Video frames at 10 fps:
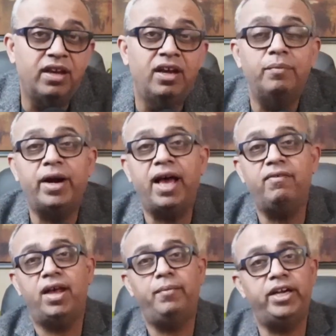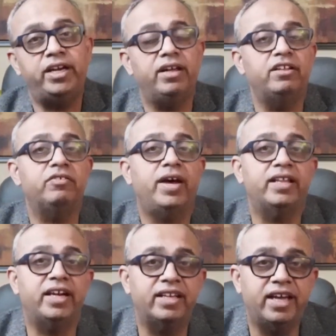But I have lamented elsewhere
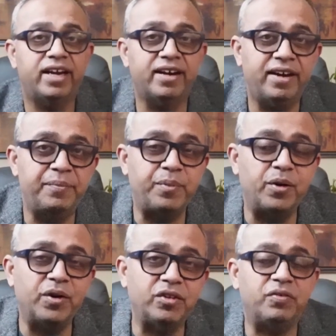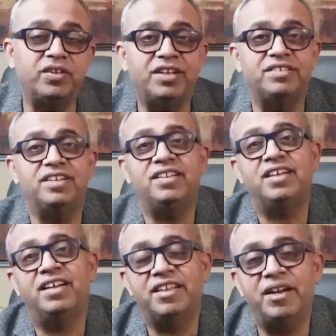that their progress of sickle cell
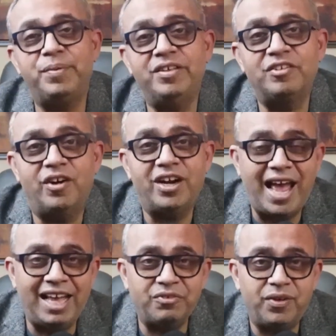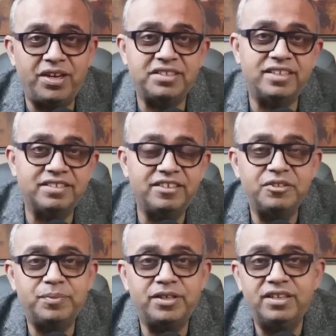therapy is not as fast as
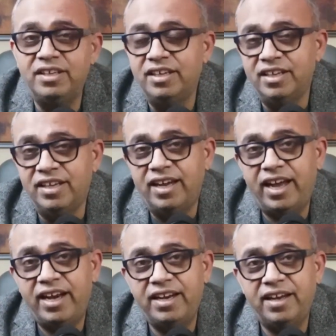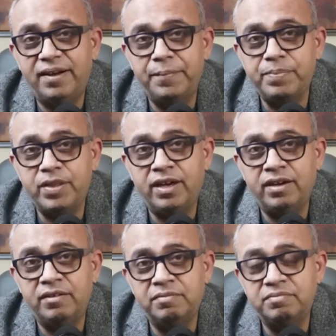CRISPR. And
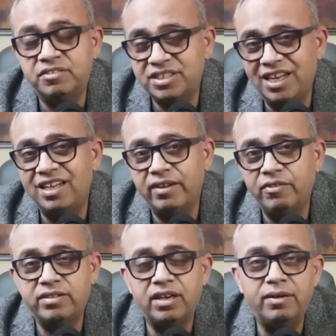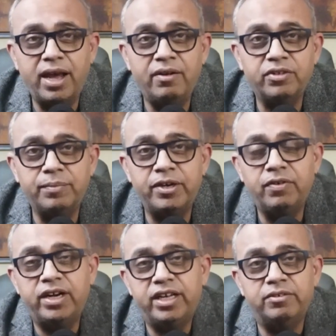still, they will still have some
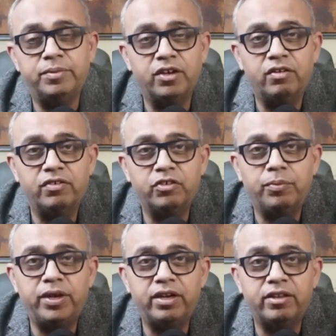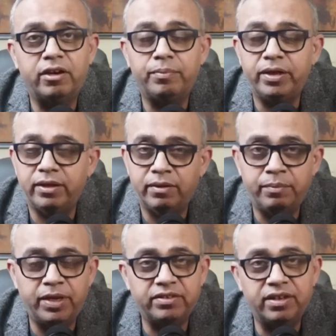advantage because of superior therapy,
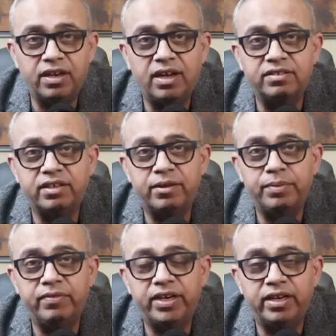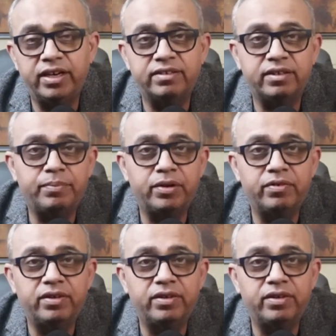best-in-class therapy when it gets approved.